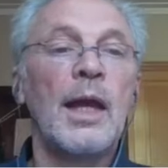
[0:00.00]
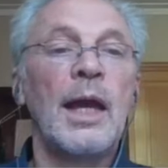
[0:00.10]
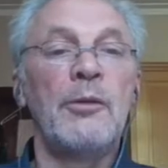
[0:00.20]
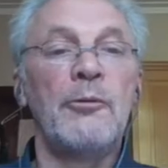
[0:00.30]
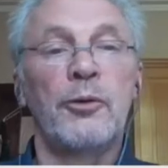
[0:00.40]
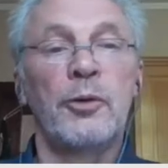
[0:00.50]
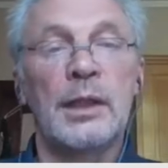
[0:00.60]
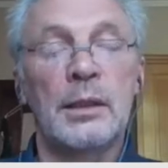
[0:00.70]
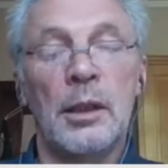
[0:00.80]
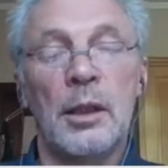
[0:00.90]
And for
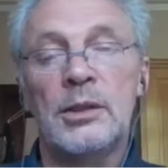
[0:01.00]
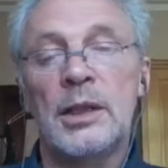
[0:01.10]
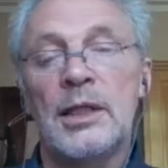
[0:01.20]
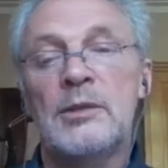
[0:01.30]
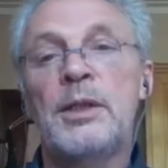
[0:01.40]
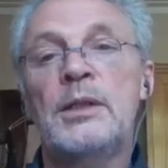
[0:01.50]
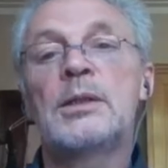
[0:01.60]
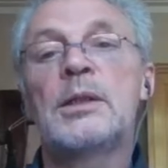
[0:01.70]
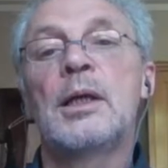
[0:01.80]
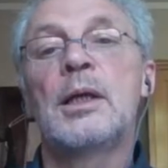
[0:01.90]
that last
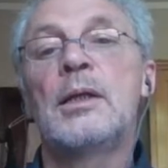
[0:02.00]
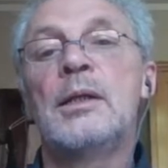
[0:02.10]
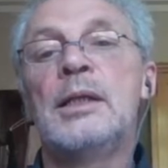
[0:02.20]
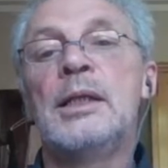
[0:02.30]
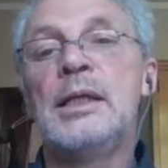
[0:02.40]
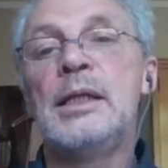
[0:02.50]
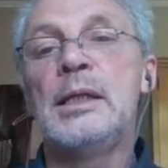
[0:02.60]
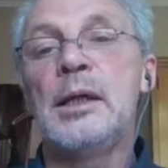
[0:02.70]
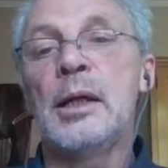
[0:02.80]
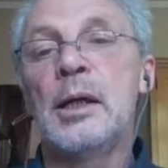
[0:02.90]
aspect, the